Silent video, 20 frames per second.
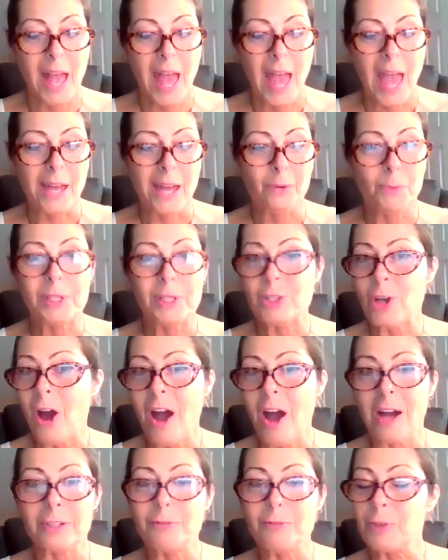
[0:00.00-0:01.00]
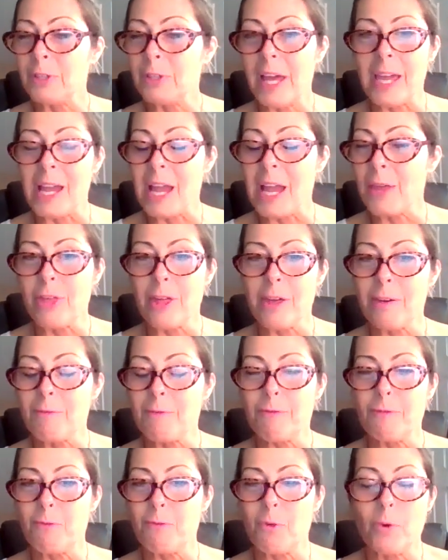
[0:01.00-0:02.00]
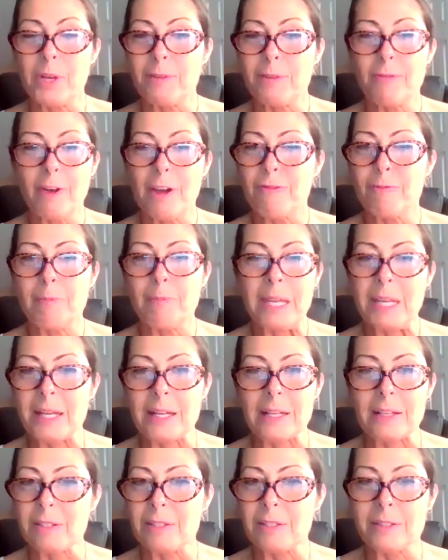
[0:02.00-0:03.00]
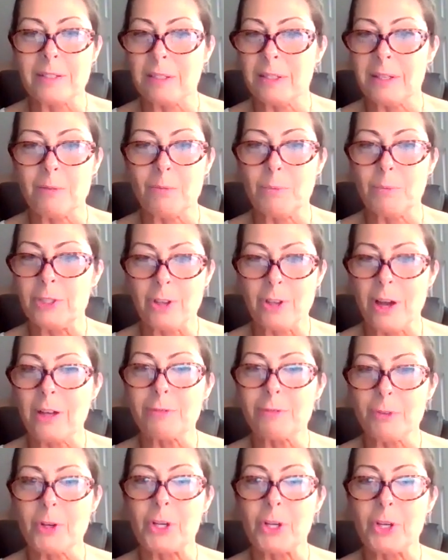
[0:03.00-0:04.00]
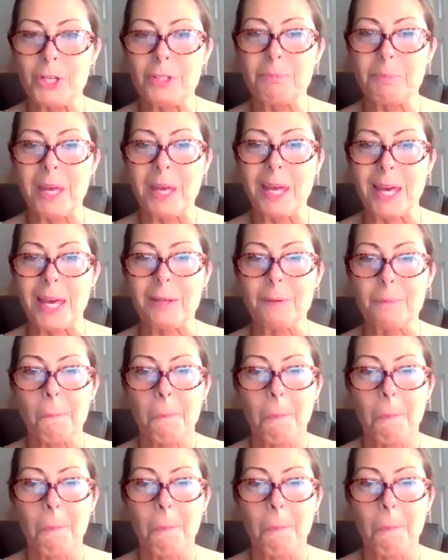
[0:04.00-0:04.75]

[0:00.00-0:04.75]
And we talked for like, I think 45 minutes. We talked for a good bit.